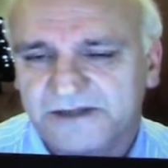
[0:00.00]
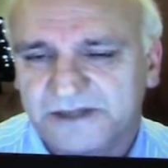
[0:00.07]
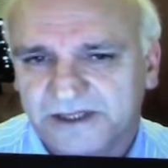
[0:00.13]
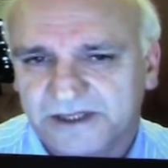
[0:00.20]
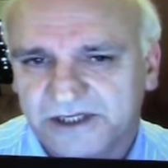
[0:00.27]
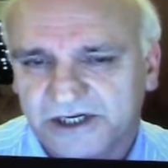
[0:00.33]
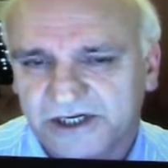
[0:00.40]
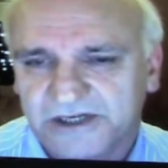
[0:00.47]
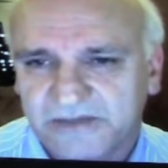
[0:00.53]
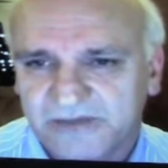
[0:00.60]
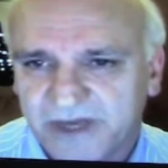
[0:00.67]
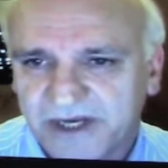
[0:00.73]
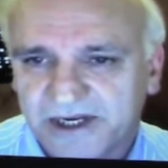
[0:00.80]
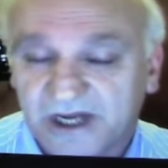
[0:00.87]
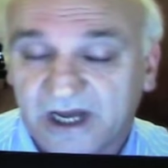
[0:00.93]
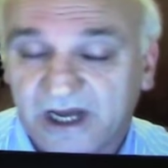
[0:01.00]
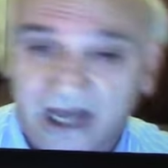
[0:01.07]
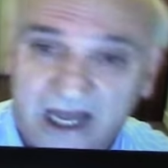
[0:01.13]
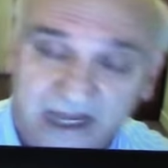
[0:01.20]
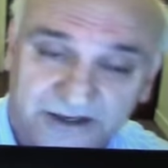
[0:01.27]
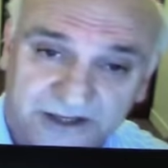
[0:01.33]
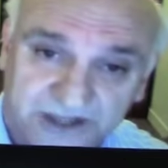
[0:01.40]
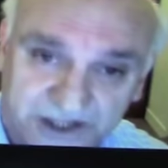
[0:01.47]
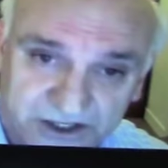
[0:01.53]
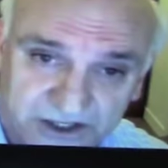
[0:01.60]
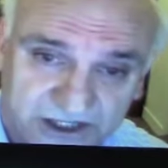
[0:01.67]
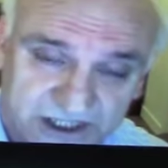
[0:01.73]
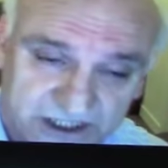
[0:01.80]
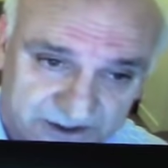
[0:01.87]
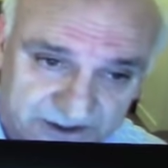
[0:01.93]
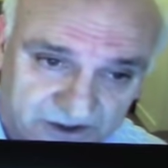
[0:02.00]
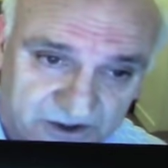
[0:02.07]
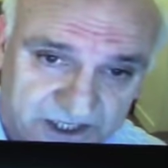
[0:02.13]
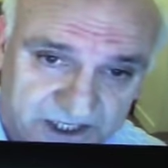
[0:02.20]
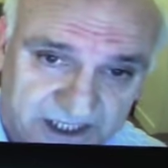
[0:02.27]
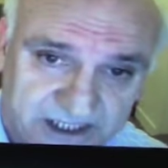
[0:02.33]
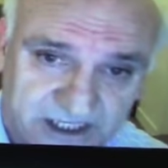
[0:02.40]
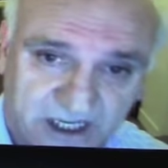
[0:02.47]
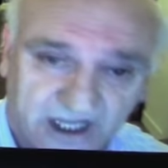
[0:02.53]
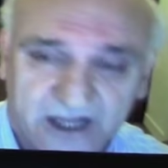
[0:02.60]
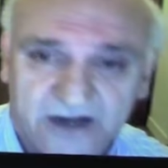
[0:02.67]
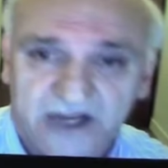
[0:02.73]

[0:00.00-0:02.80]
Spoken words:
that the Jersey media and the Jersey authorities